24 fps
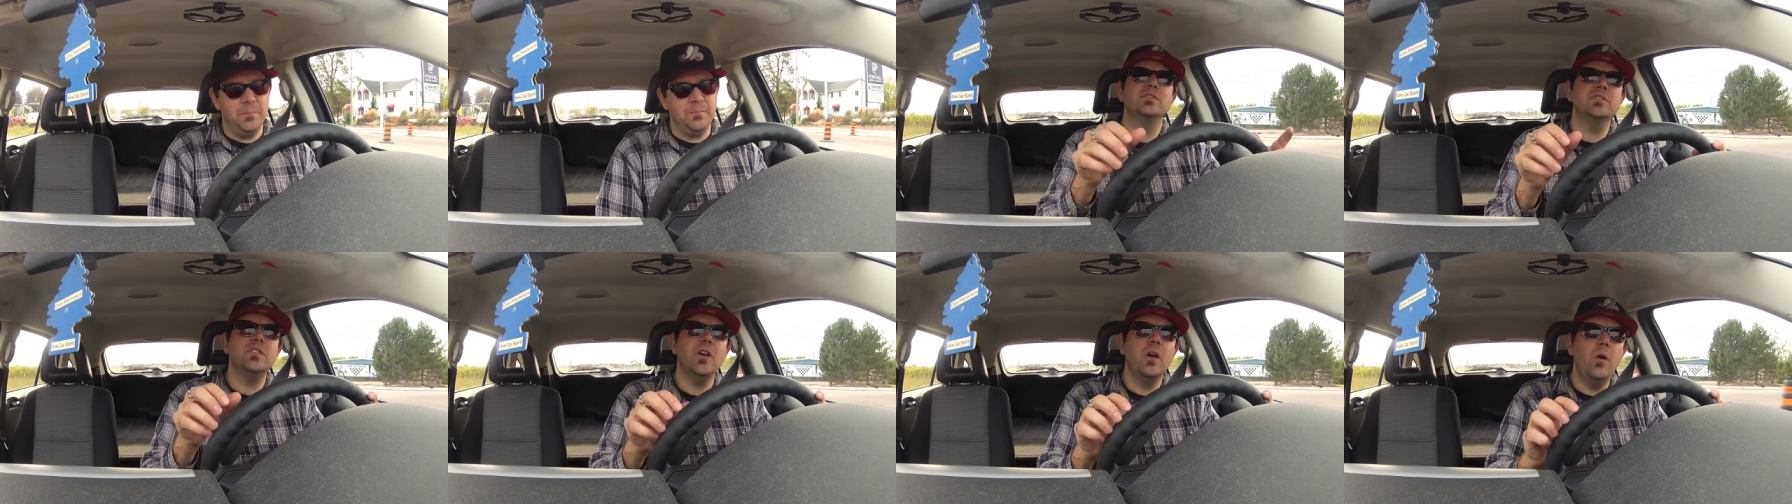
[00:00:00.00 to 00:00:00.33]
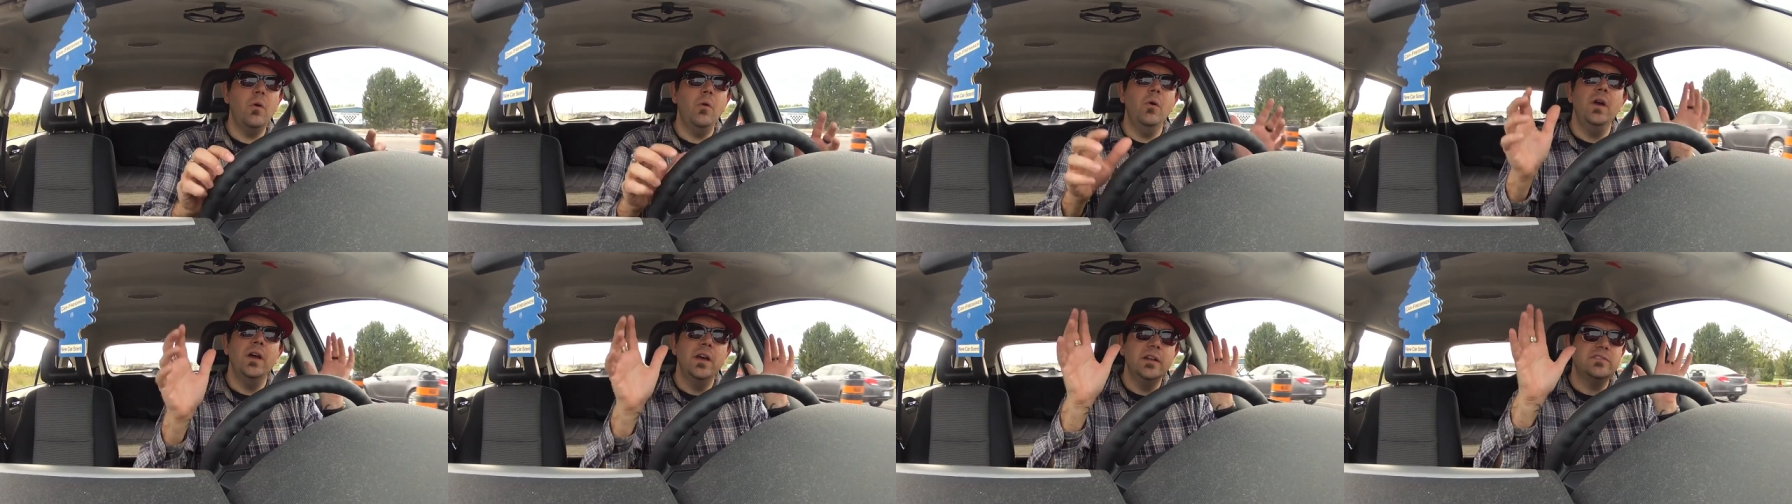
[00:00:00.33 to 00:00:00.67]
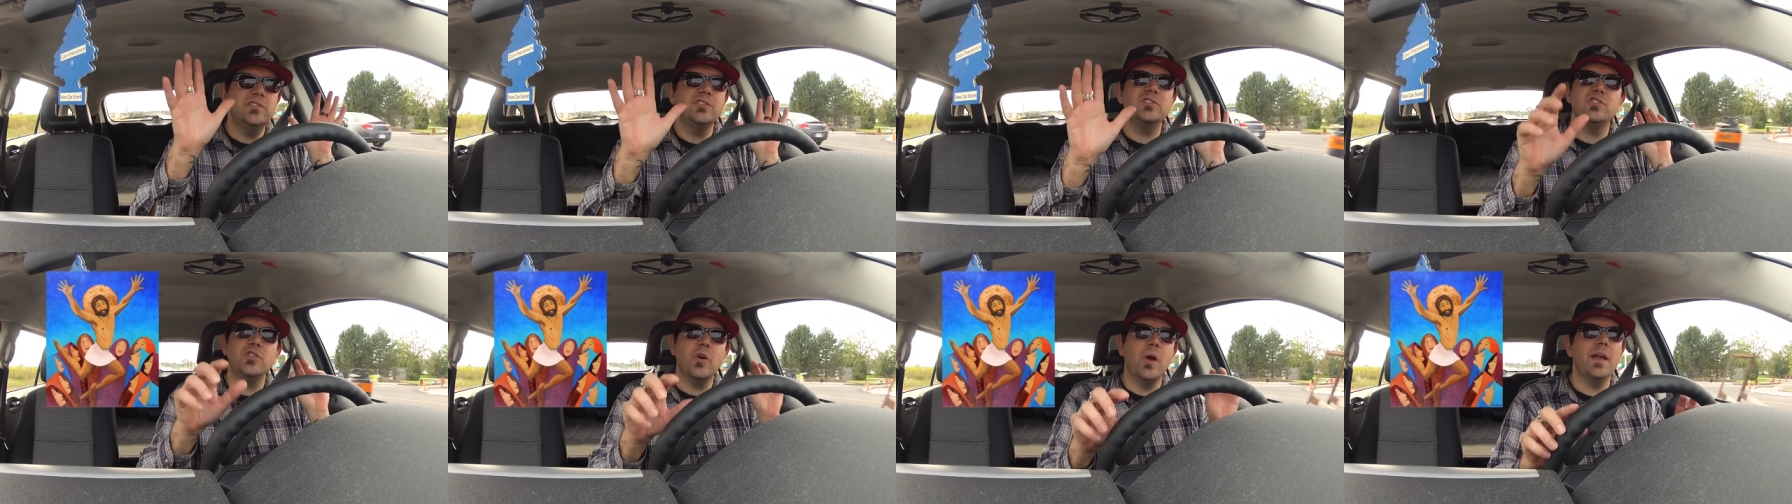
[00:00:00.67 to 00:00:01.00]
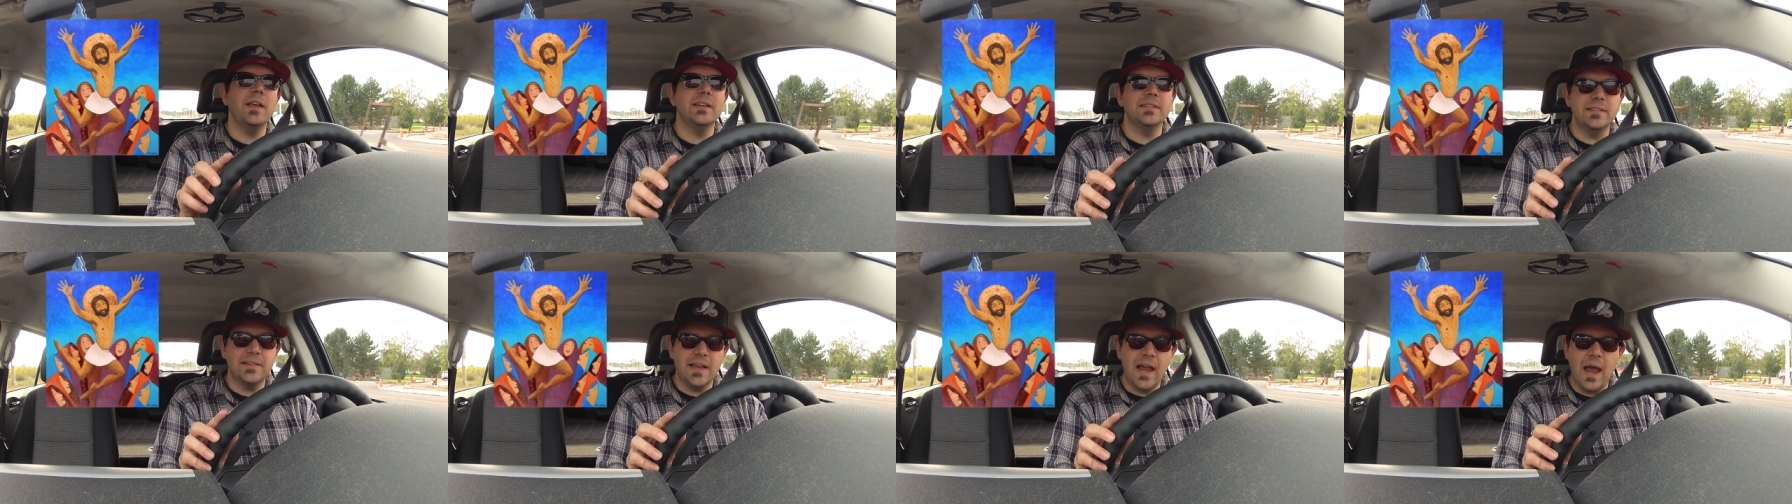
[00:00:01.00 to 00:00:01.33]
So, it's a
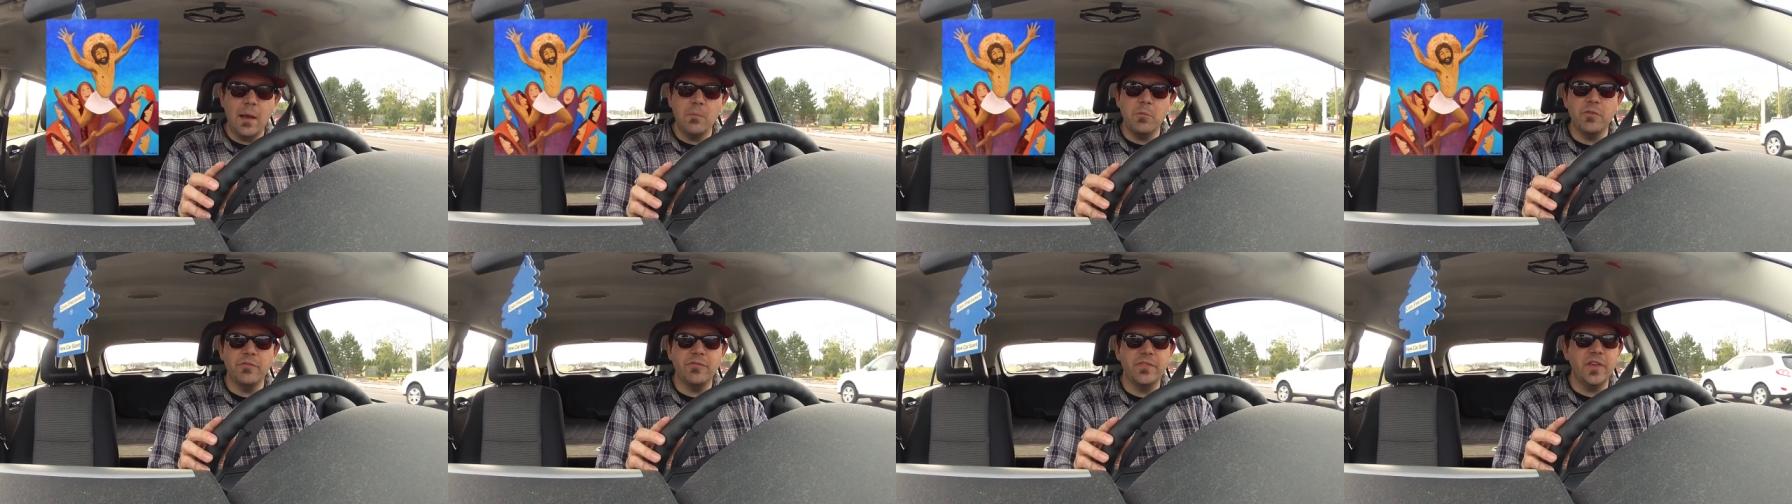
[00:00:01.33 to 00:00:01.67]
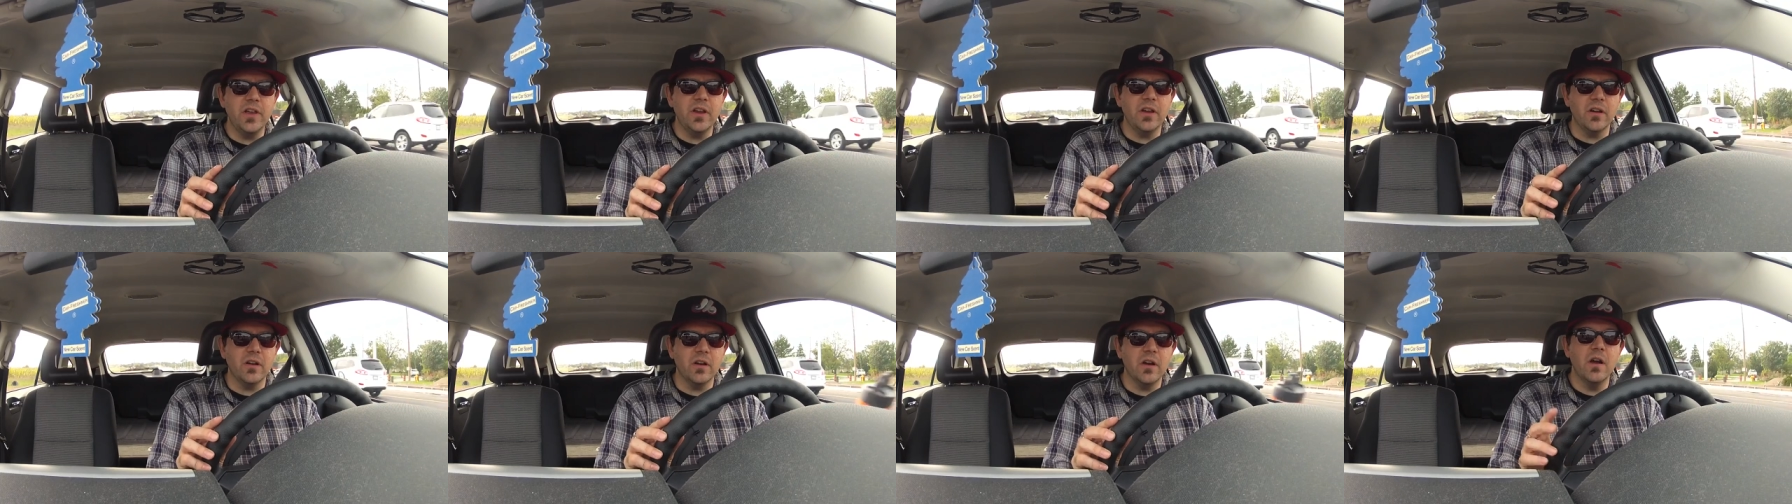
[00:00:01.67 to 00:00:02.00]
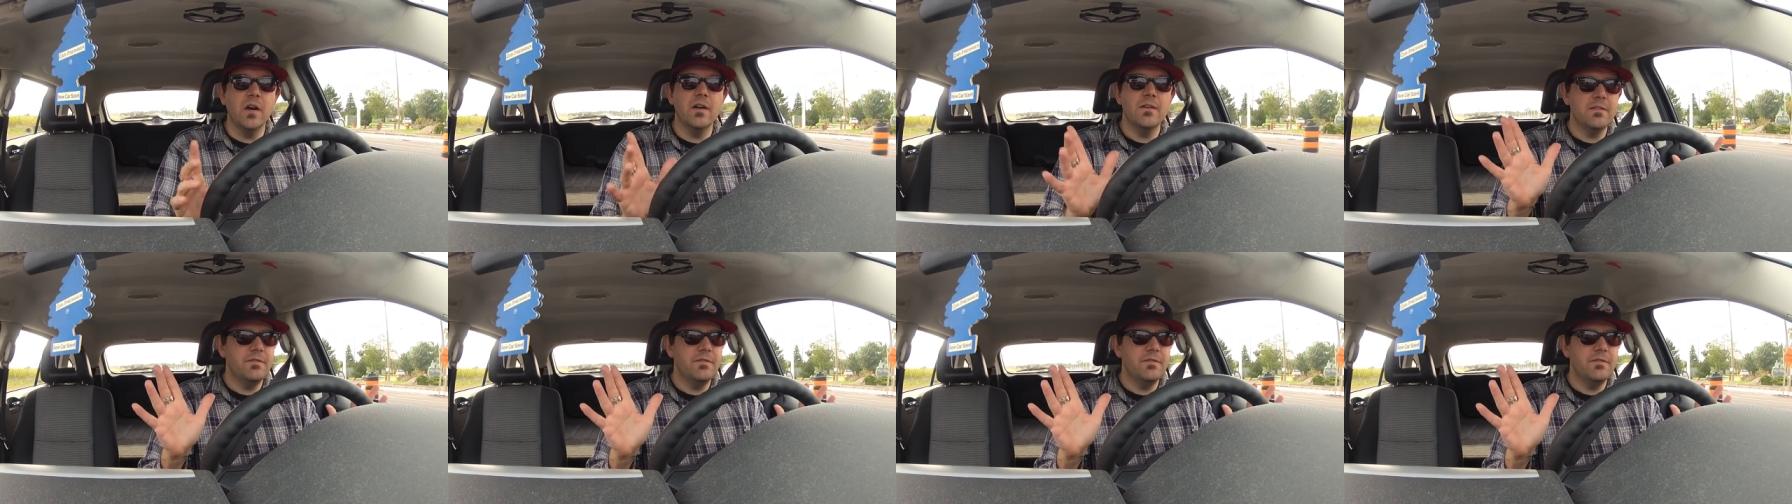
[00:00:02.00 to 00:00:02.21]
joyous time of year.